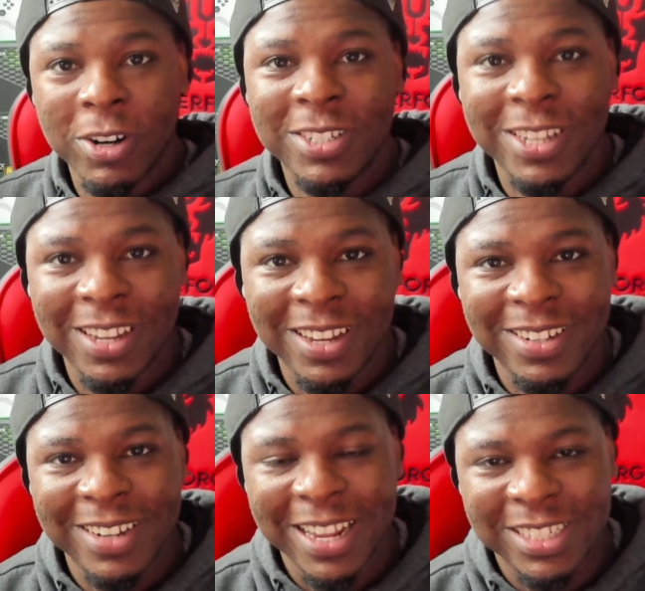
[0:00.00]
to
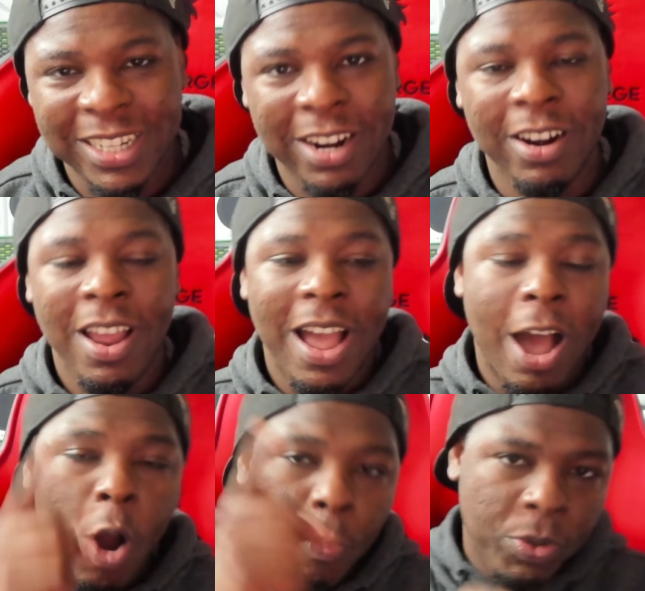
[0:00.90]
next year. I
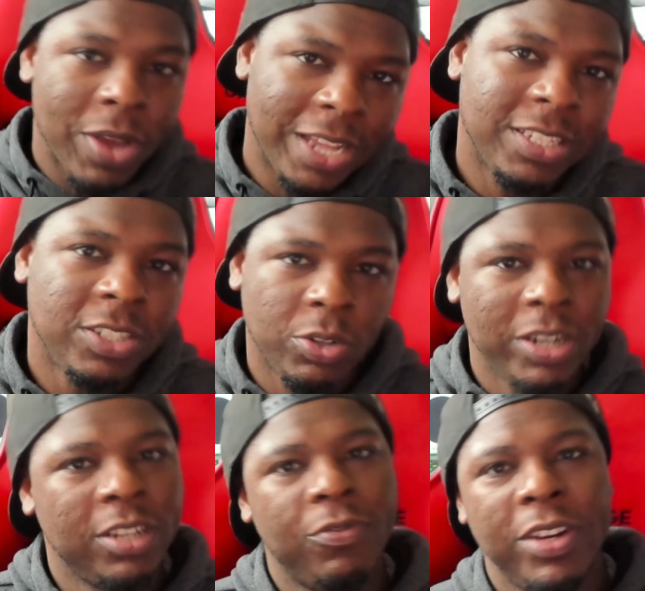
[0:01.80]
hope you guys enjoyed
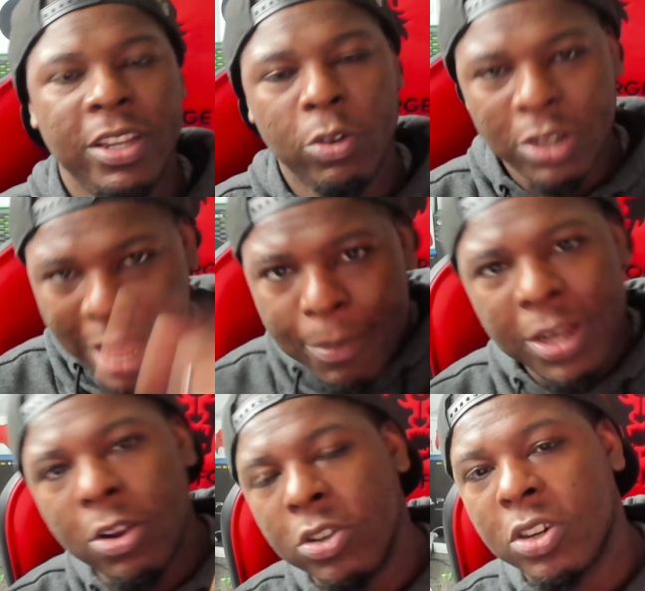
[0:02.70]
this video. Let me
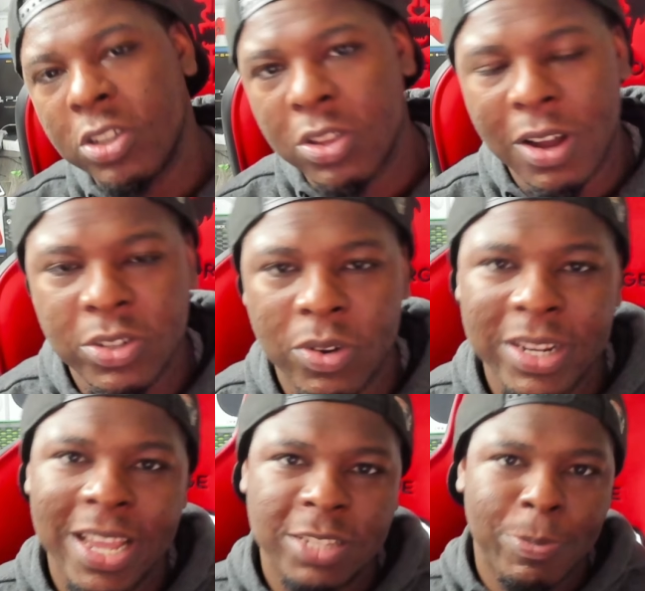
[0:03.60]
know your thoughts on
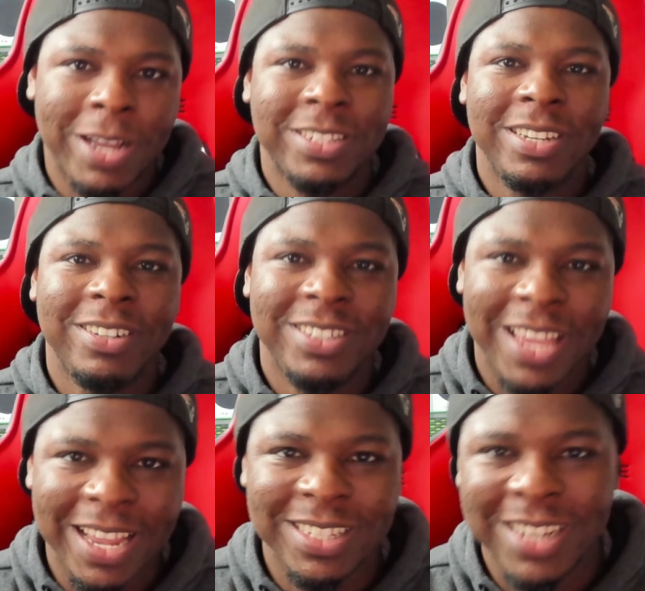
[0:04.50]
the Xbox Series
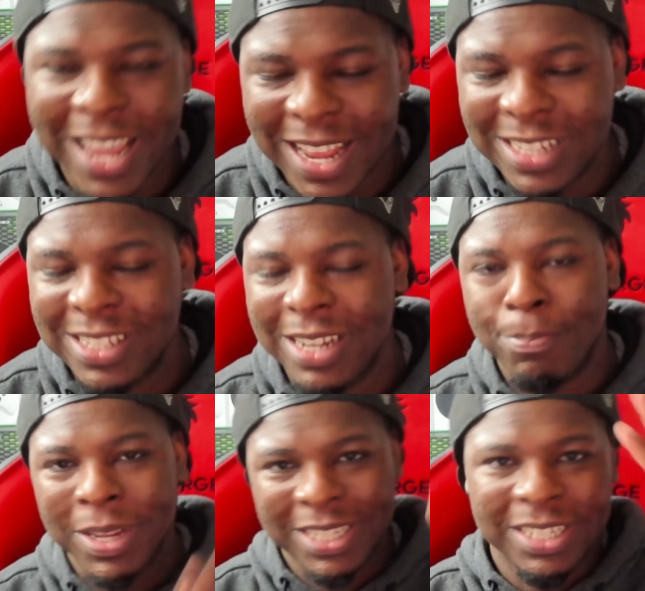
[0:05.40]
X and S and
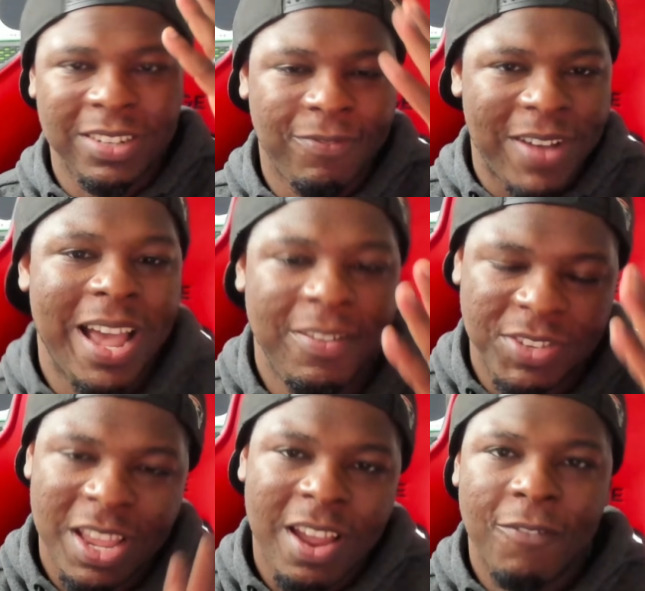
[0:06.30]
PlayStation 5's
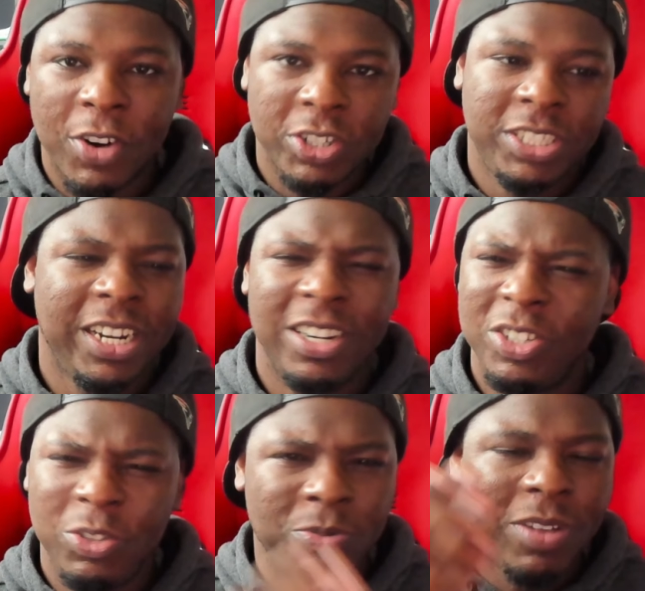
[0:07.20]
first year. Do
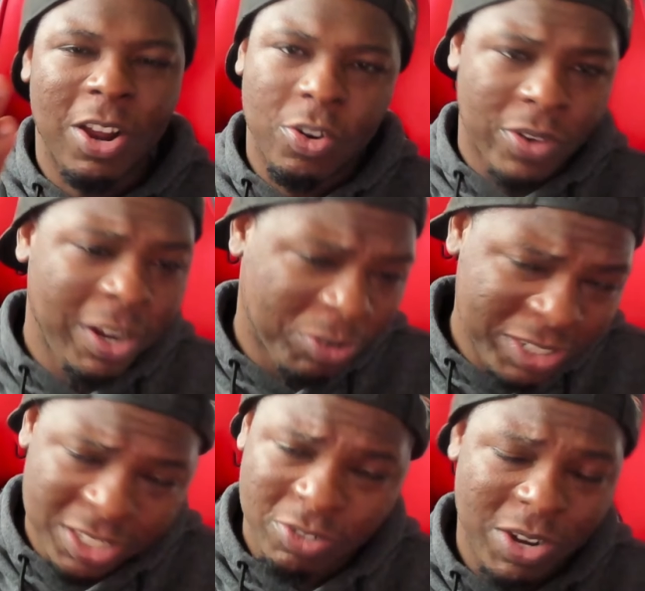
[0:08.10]
you agree or
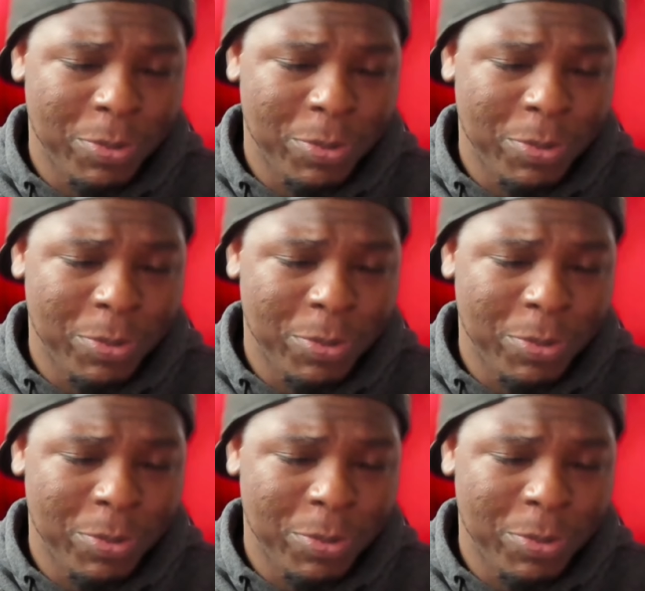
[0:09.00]
disagree with